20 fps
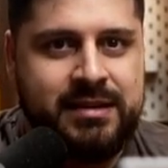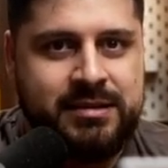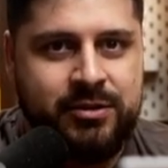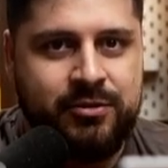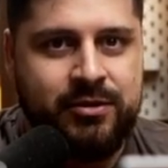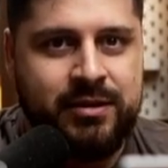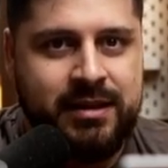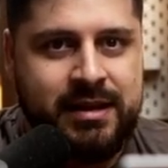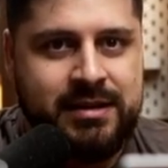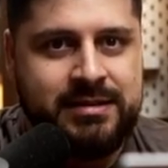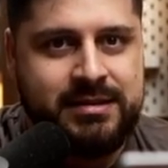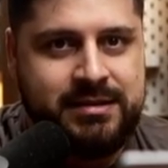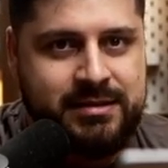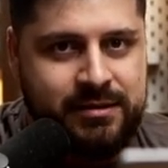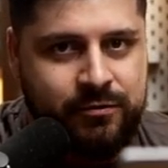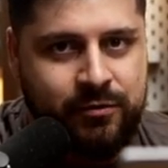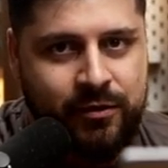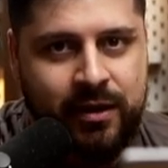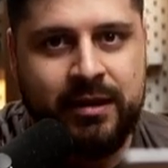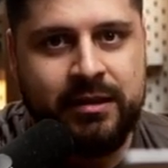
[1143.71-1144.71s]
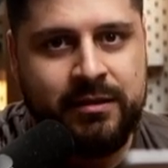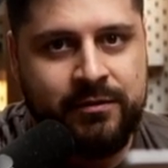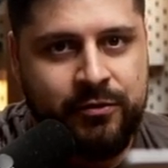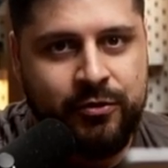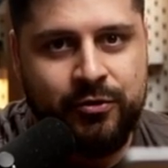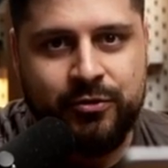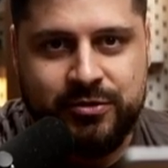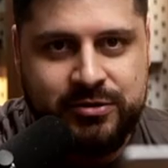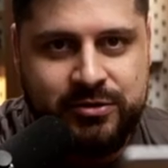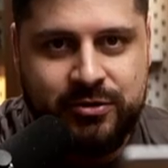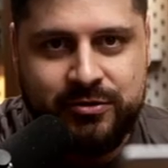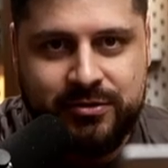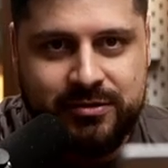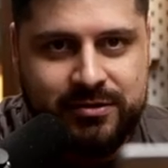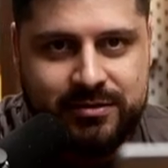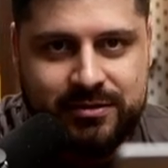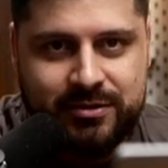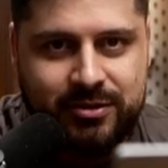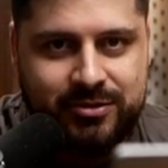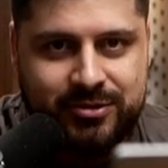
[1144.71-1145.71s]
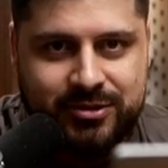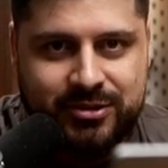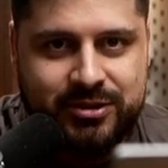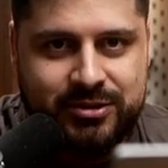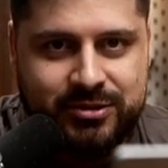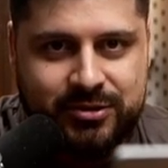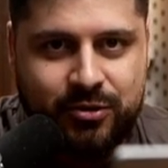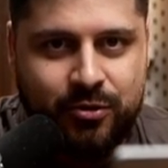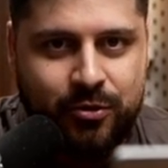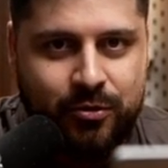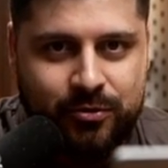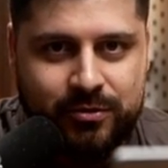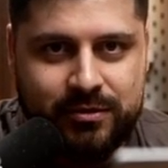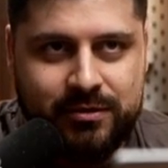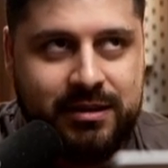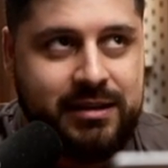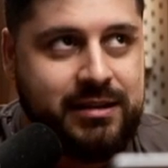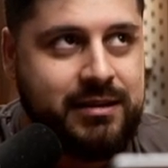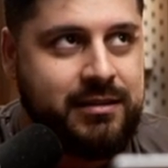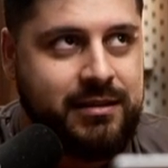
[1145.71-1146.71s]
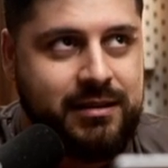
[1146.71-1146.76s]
So unless it's a friend of yours, don't don't just go on